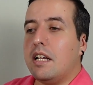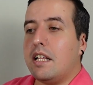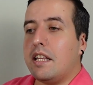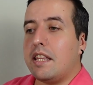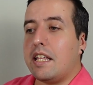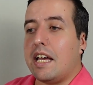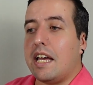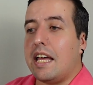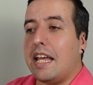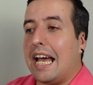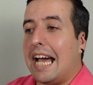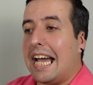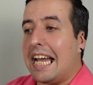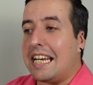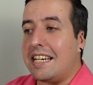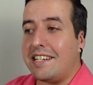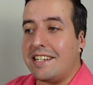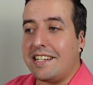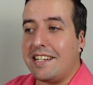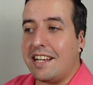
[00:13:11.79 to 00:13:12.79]
that I
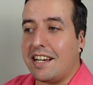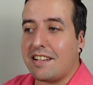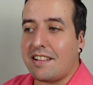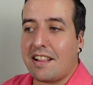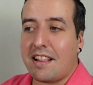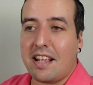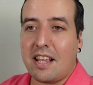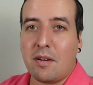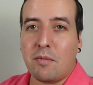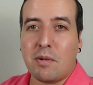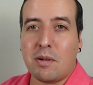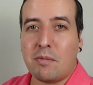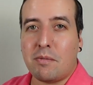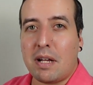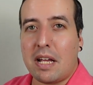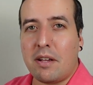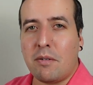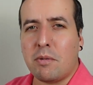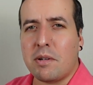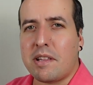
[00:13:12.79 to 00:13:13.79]
did not see when
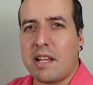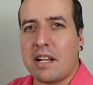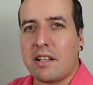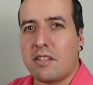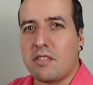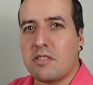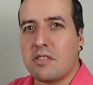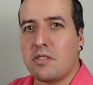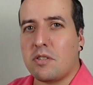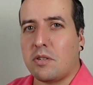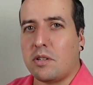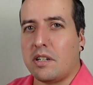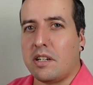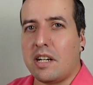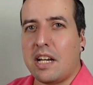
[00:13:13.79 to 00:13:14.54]
it was at the store.